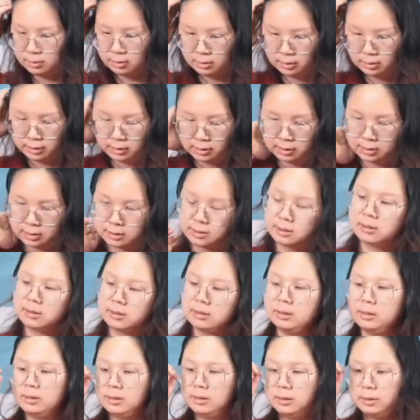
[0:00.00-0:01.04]
Yes,
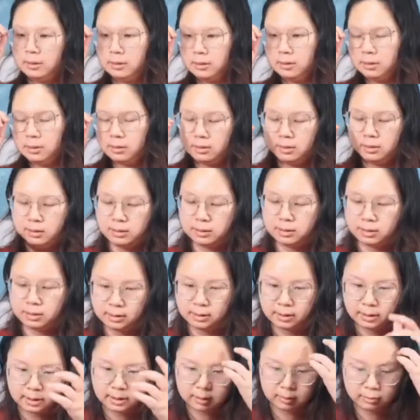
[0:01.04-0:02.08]
is
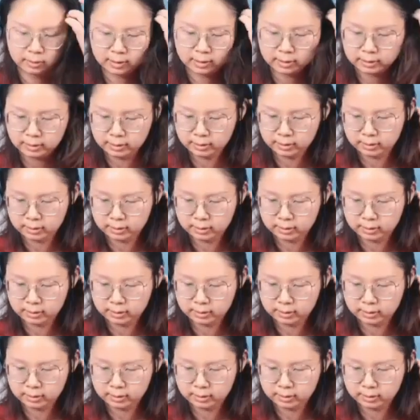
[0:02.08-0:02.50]
another one.